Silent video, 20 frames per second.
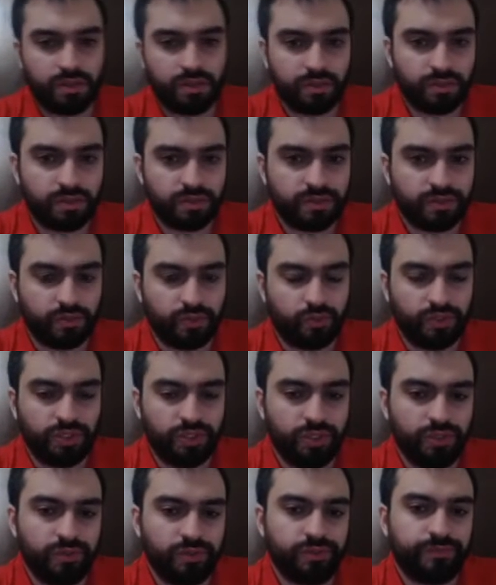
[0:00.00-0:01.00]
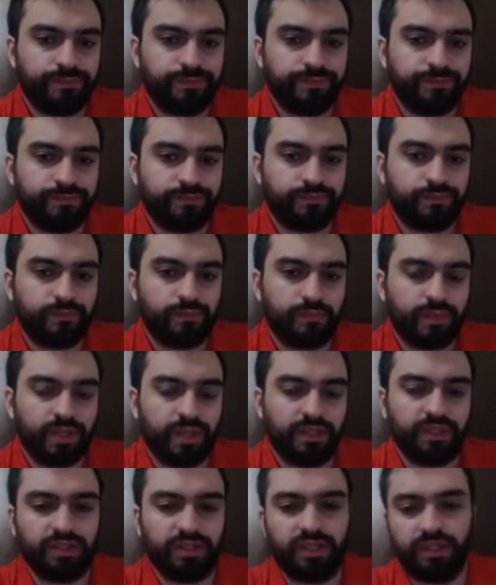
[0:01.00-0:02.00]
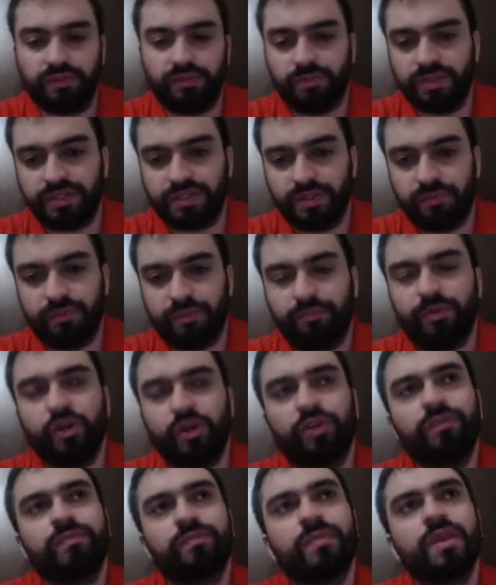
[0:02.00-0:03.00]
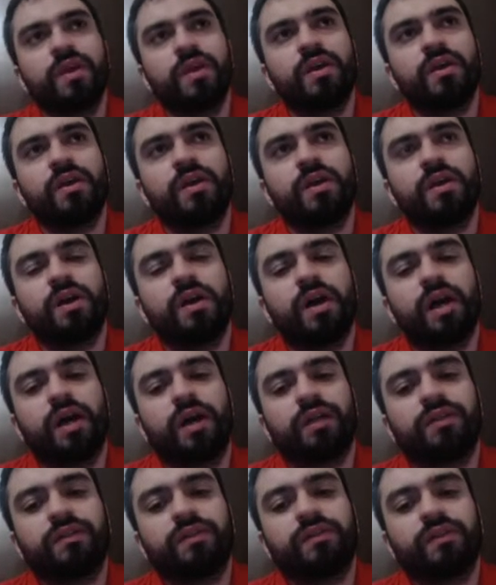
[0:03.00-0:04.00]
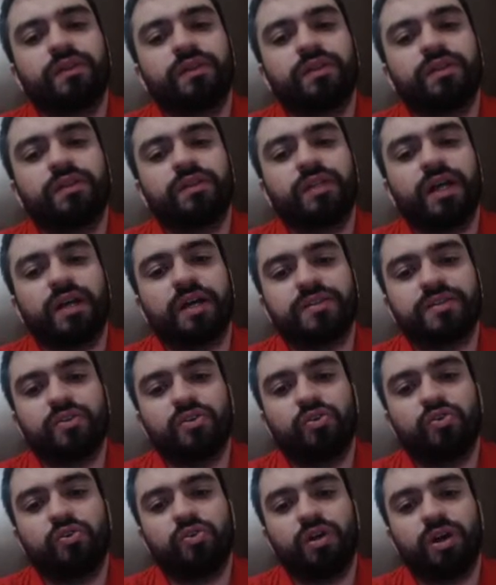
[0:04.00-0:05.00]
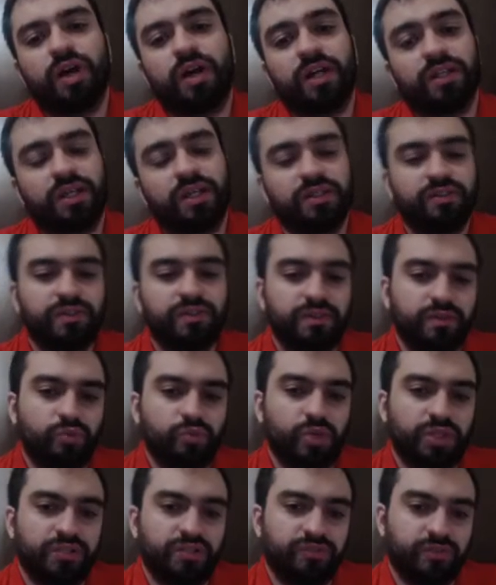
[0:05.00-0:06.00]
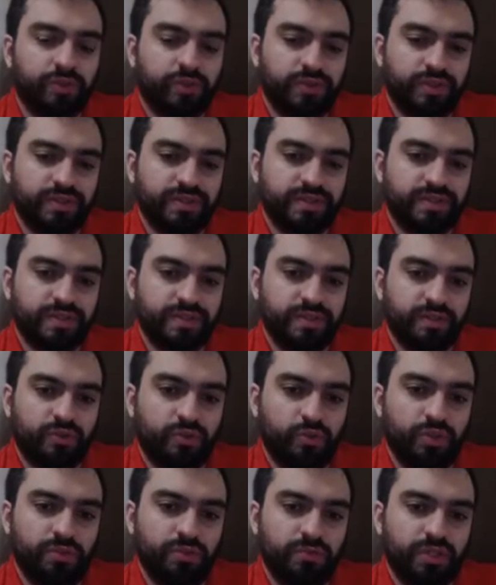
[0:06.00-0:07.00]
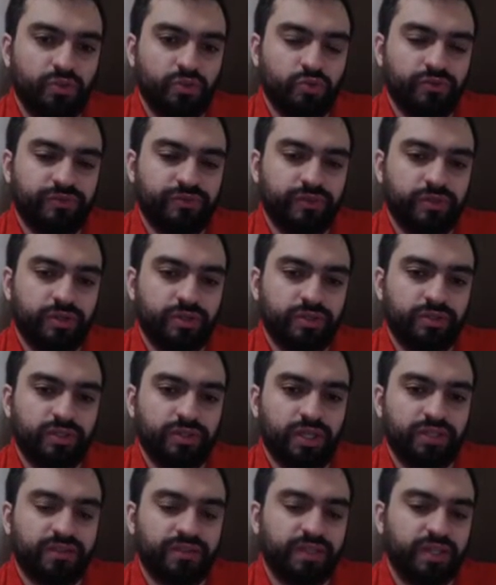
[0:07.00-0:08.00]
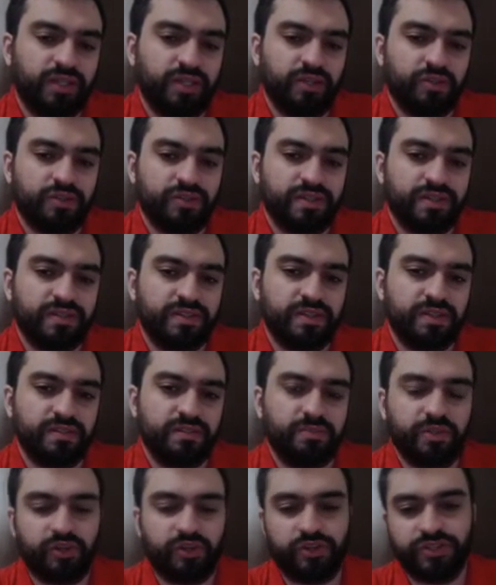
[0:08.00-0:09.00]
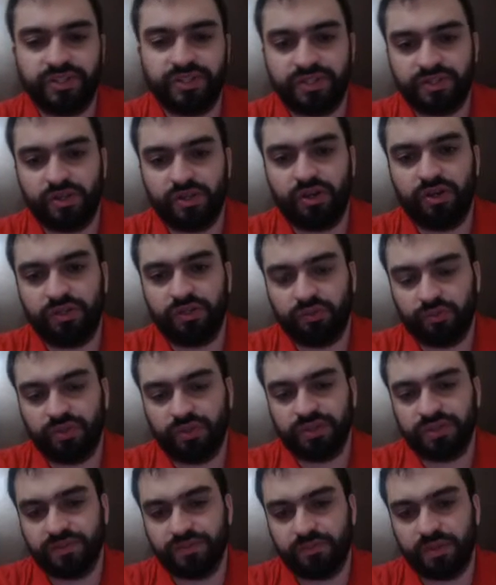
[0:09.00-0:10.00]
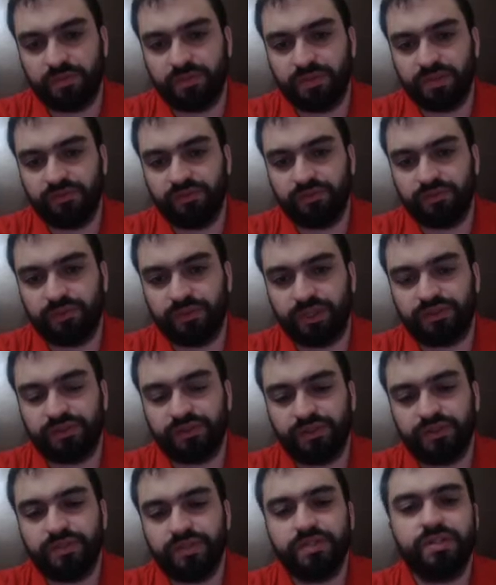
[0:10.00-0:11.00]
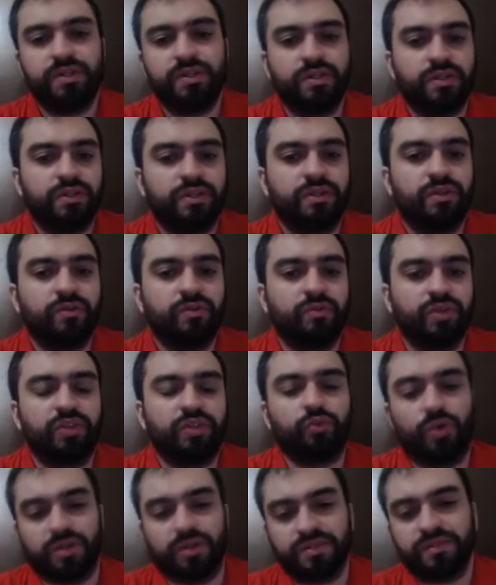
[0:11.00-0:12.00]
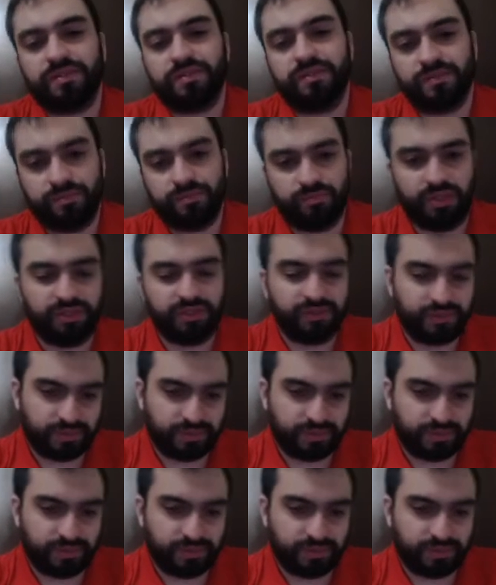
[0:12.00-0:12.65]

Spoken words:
So here, and Anand picks up a pawn. And yeah, so Anand went for this queen maneuver, not taking on c6, because he saw it was maybe even better. It was better.